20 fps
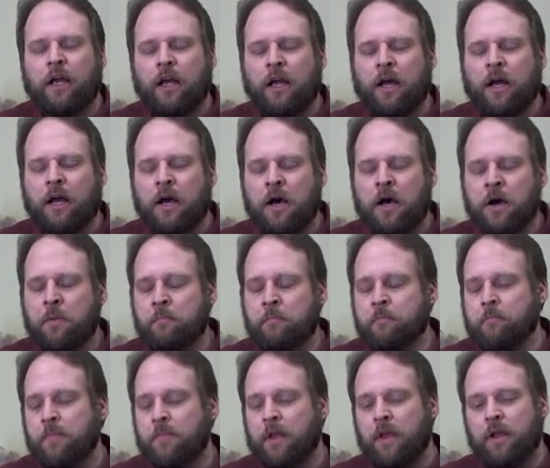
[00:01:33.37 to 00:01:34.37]

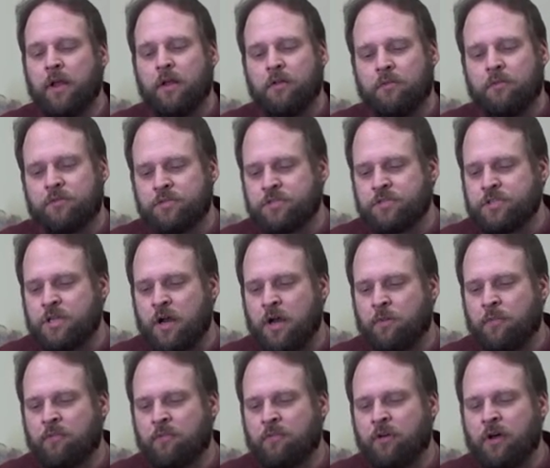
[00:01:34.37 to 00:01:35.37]

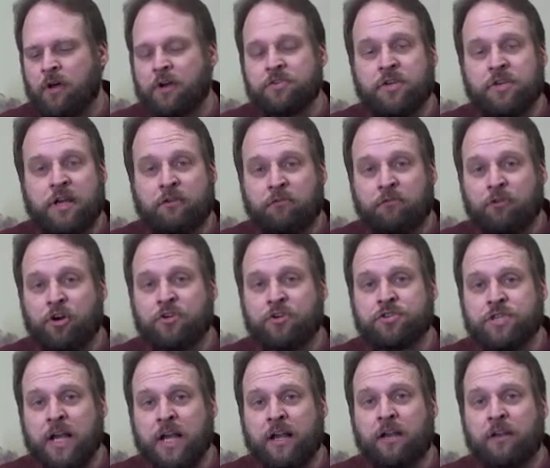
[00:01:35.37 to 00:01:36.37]
Some of the letters like
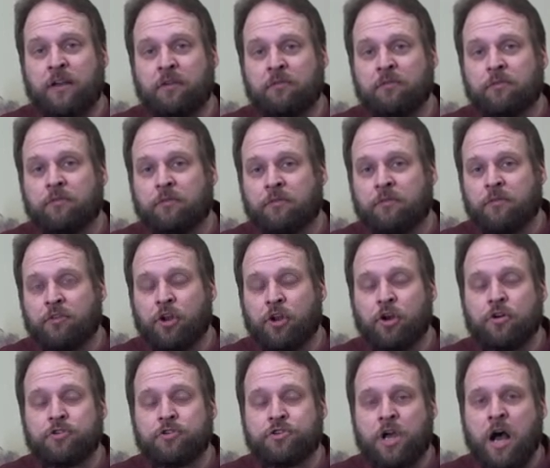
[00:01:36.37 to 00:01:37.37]
1st, 2nd,
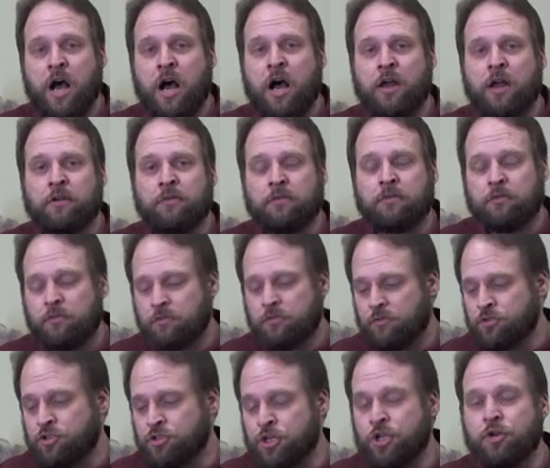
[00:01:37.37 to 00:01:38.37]
3rd John,
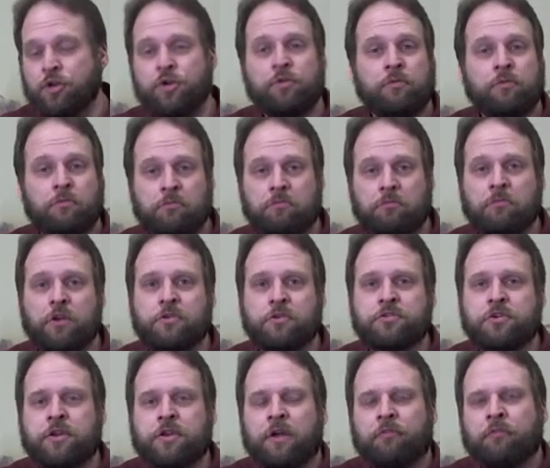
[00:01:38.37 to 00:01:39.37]
Jude, those
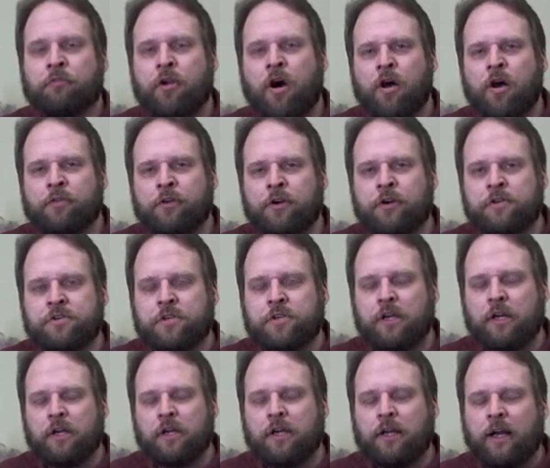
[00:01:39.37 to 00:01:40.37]
are different authors.
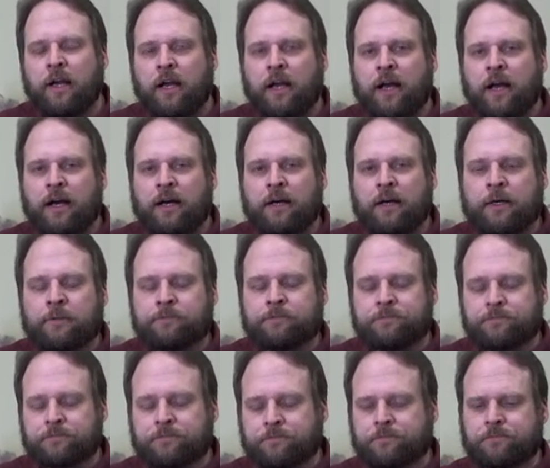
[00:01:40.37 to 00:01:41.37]

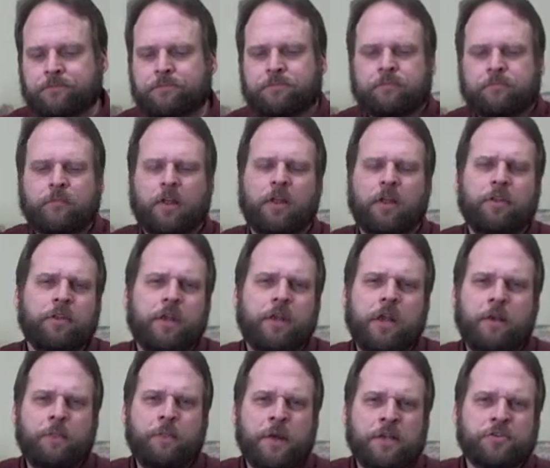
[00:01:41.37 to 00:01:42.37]
The
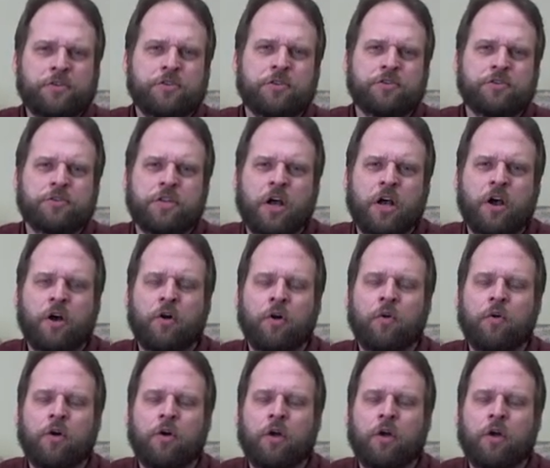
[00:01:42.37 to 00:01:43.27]
epistles, though,